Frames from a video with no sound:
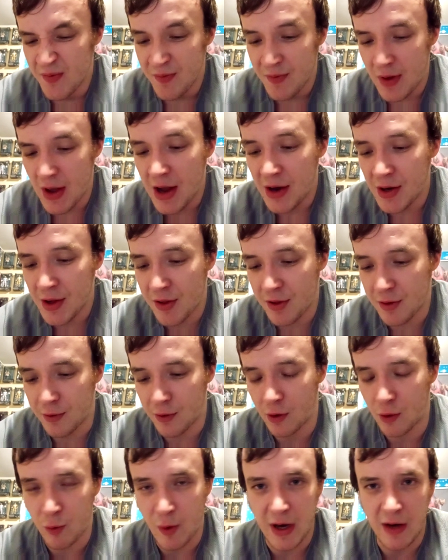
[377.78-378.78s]
And this is a
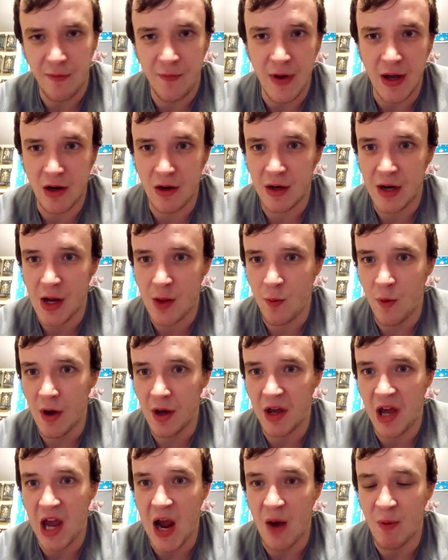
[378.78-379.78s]
great figure. That's why I
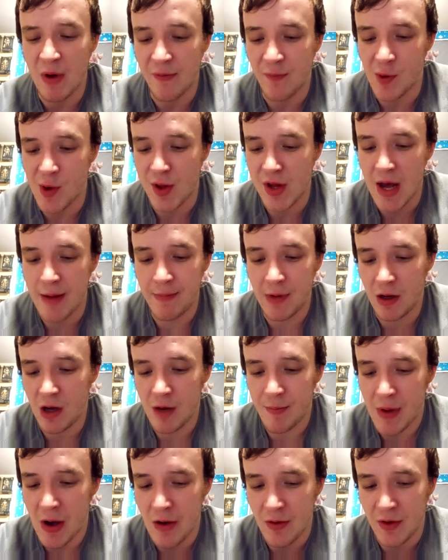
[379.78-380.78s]
can't wait for Zeb to
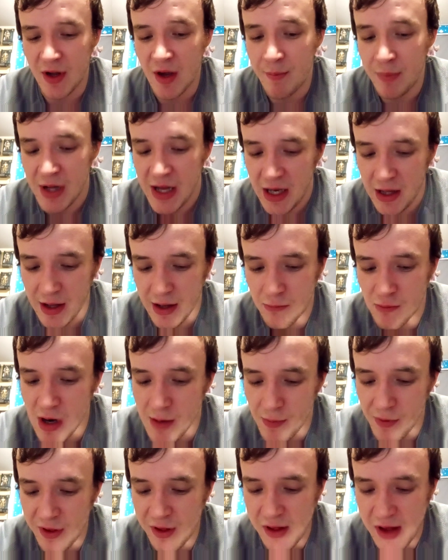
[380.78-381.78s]
come out to complete the
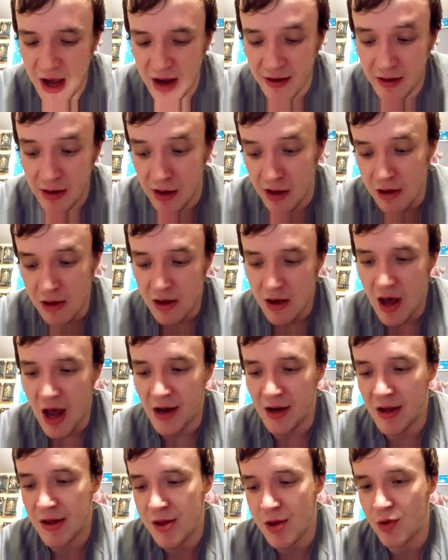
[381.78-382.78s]
Rebel set.
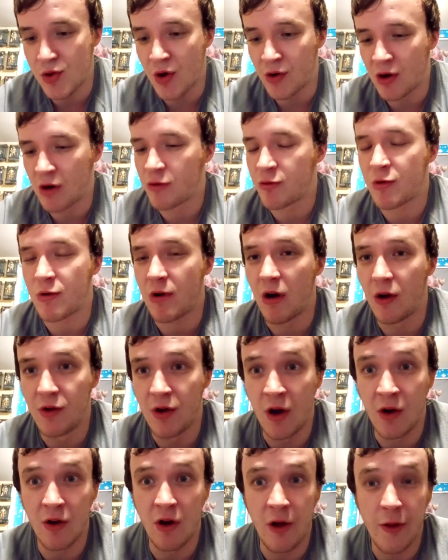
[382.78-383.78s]
And this is none
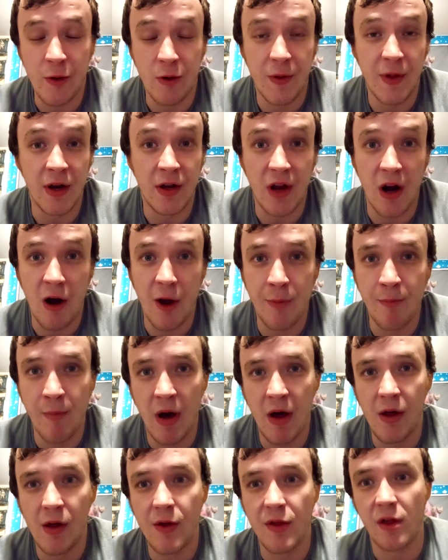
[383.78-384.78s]
other than Darth
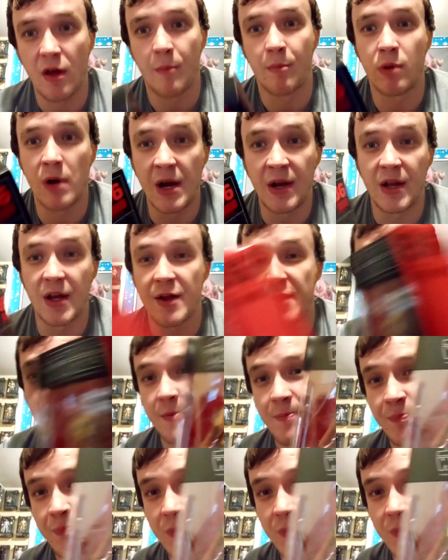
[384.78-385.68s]
Maul's apprentice,